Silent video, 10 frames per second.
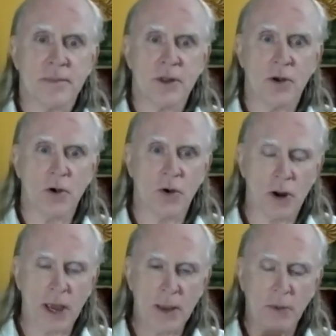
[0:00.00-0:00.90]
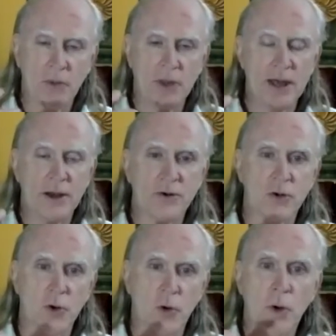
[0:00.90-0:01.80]
you're able then
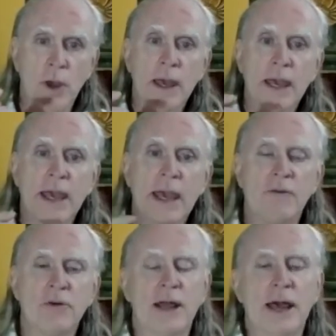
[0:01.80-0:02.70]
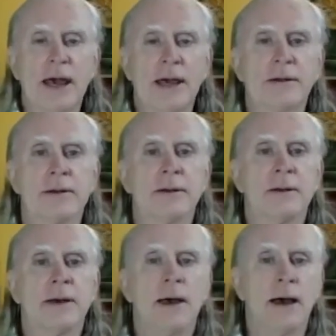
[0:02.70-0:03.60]
to, even at
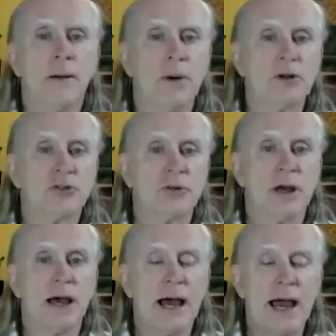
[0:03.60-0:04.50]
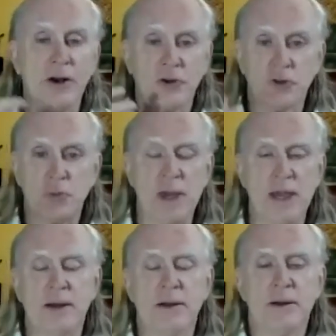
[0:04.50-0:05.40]
a much higher
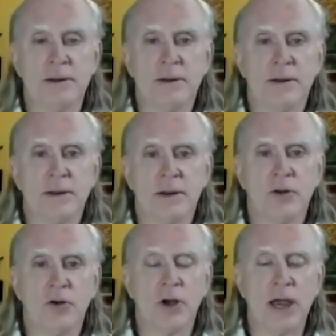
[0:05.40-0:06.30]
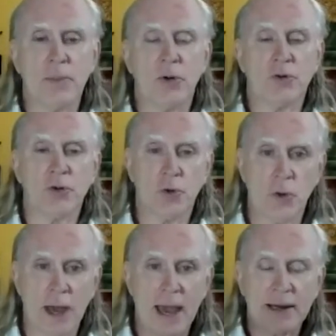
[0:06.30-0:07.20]
speed, you're able
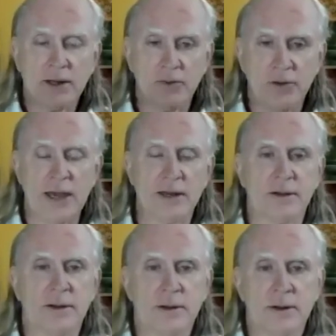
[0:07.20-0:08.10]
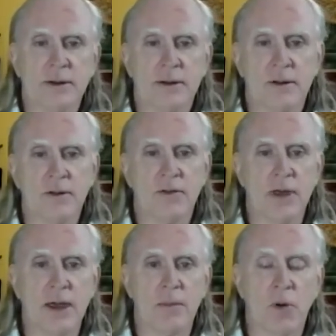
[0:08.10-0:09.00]
to activate
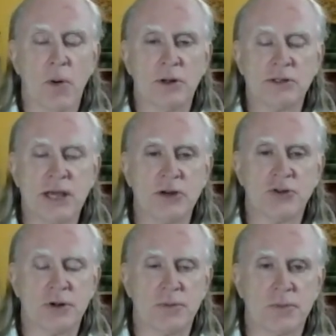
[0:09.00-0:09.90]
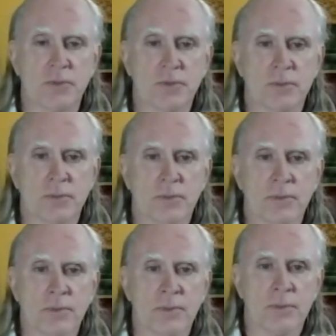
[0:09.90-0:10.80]
the mobilization.
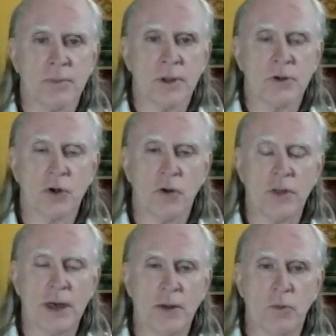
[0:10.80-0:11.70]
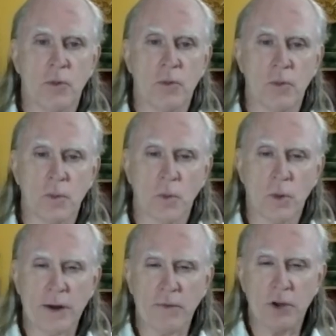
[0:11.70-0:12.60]
So then
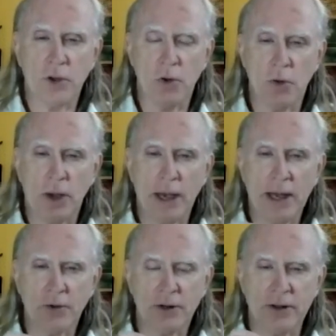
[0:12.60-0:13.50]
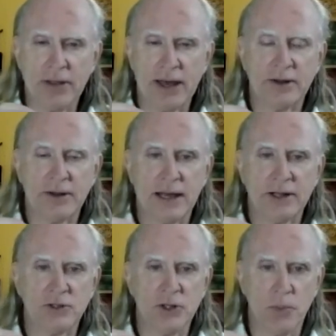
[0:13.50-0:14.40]
whenever you enter into
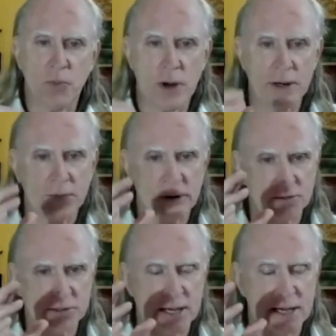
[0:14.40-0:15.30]
that still point, things